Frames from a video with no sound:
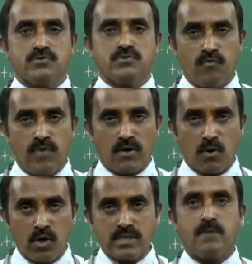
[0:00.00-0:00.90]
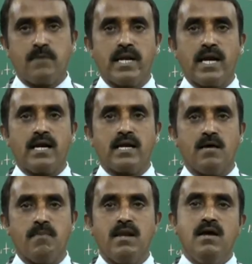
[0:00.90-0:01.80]
So we have to look that periodic
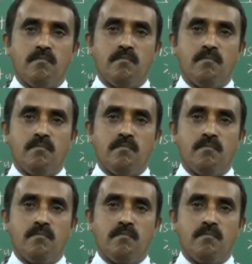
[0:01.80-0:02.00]
table.